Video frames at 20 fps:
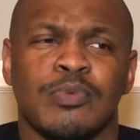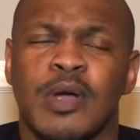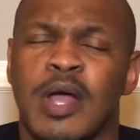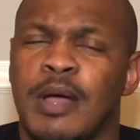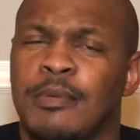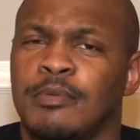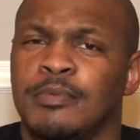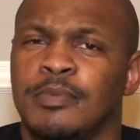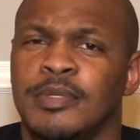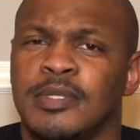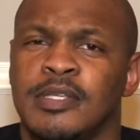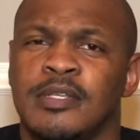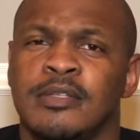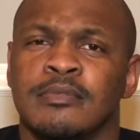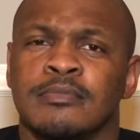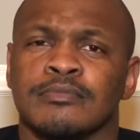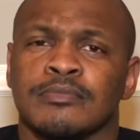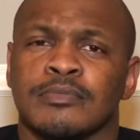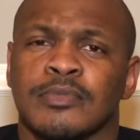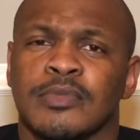
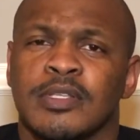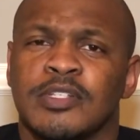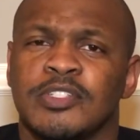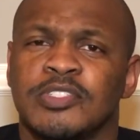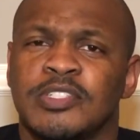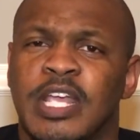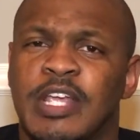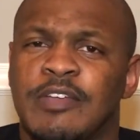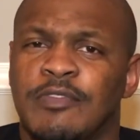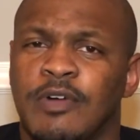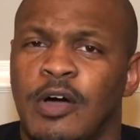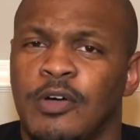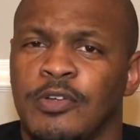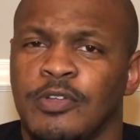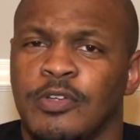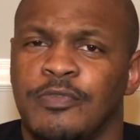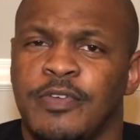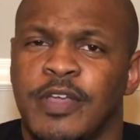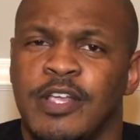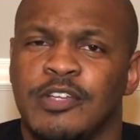probably shave all
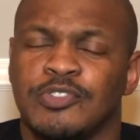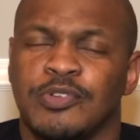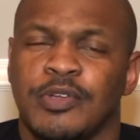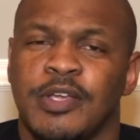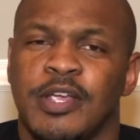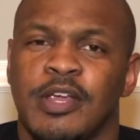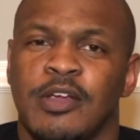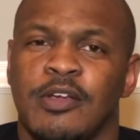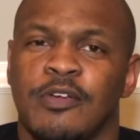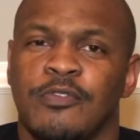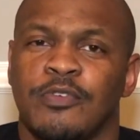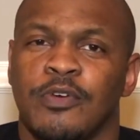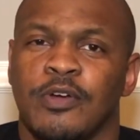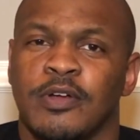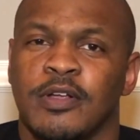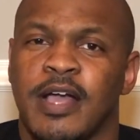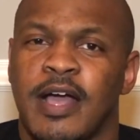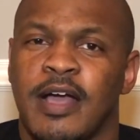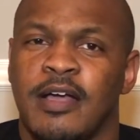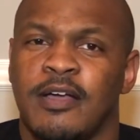your facial hair for a